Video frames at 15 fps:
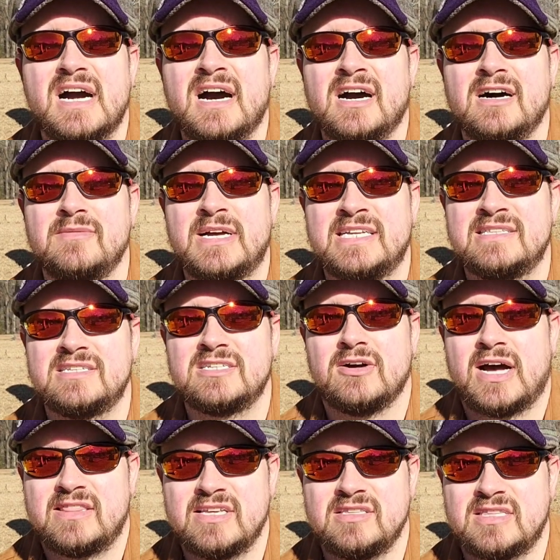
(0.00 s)
And so
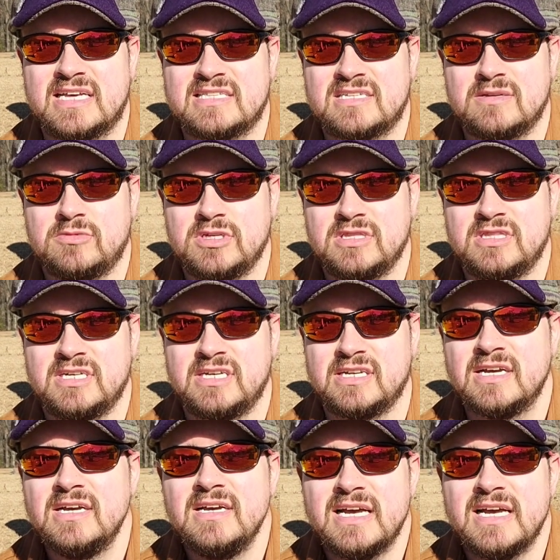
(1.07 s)
I think that's something that,